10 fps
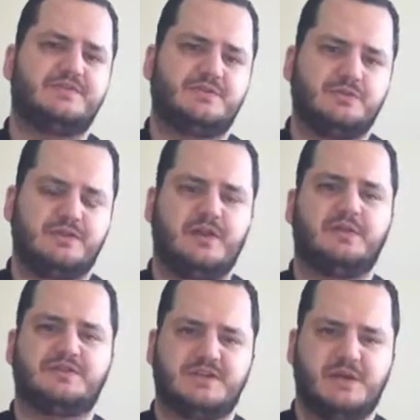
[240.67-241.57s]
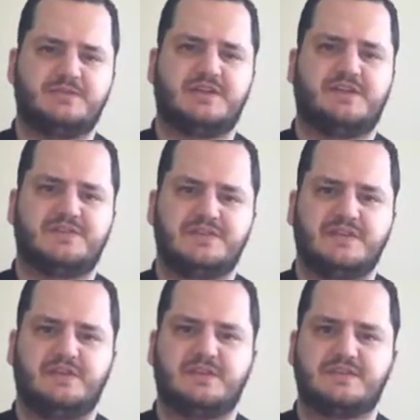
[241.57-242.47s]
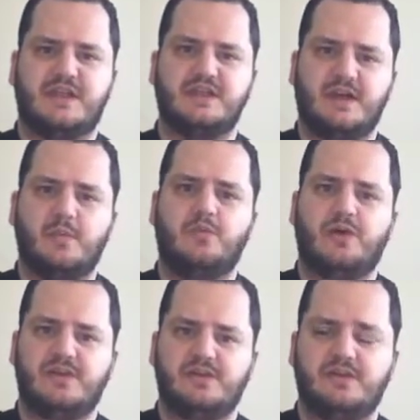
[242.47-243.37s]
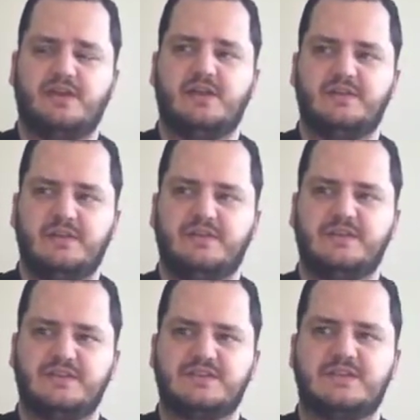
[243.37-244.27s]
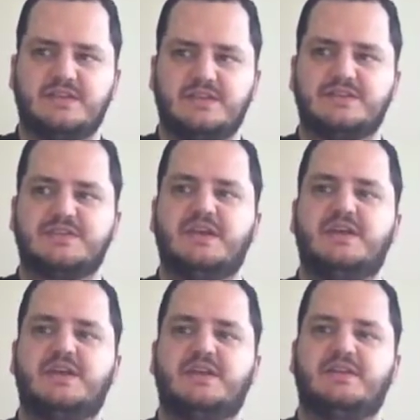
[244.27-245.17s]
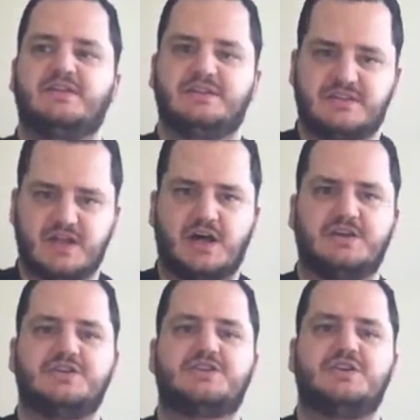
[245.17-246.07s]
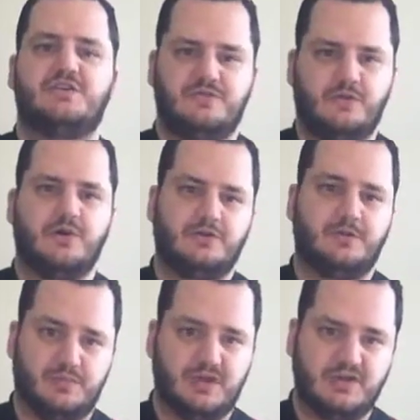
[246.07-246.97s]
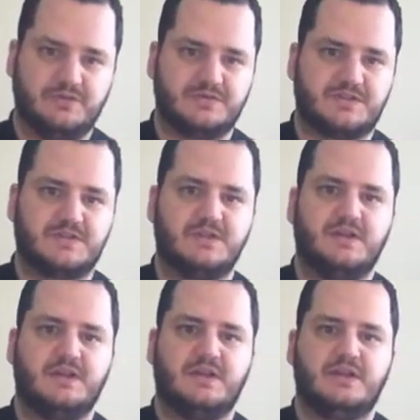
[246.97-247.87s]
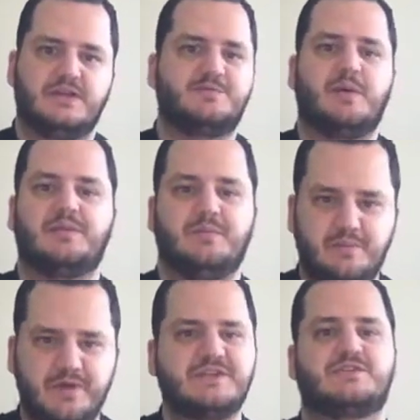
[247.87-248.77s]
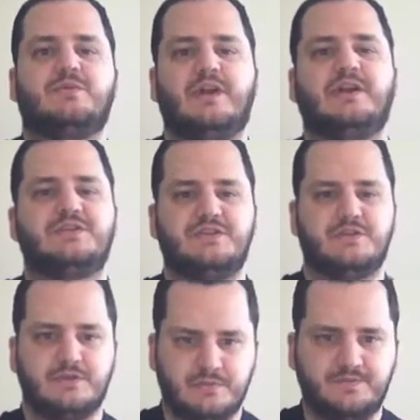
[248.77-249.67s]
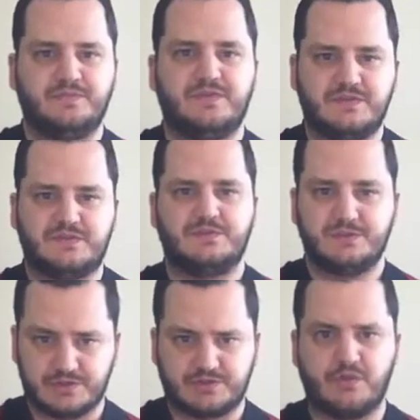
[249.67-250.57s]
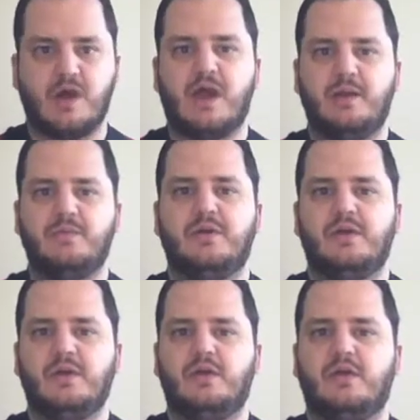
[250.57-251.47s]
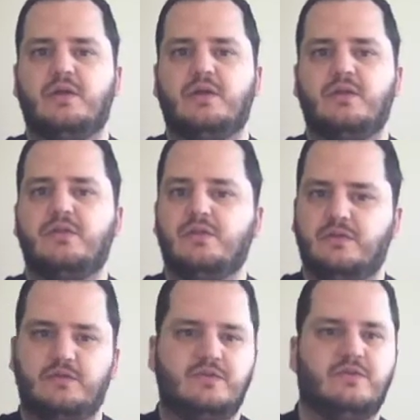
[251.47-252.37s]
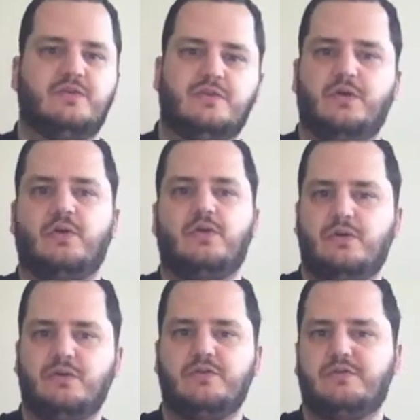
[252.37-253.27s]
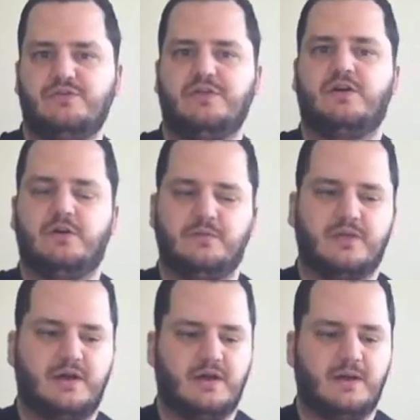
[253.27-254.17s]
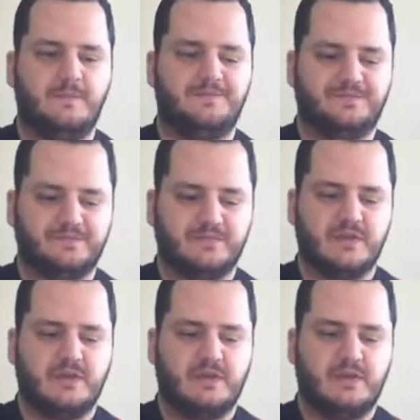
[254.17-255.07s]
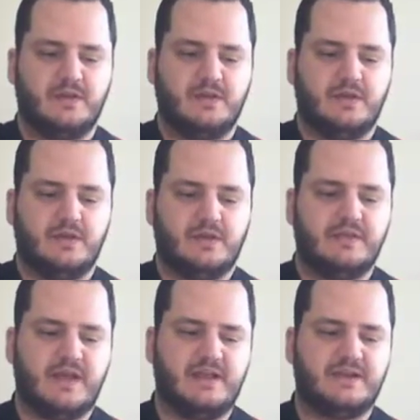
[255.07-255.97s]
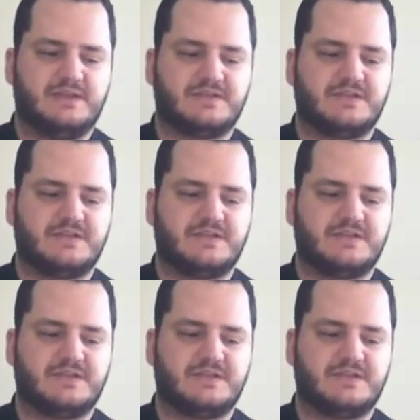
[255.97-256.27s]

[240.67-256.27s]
true the other times that I've seen this, I come away thinking that this is the Scottish 400 Blows. It's probably the best way to describe the whole film. In that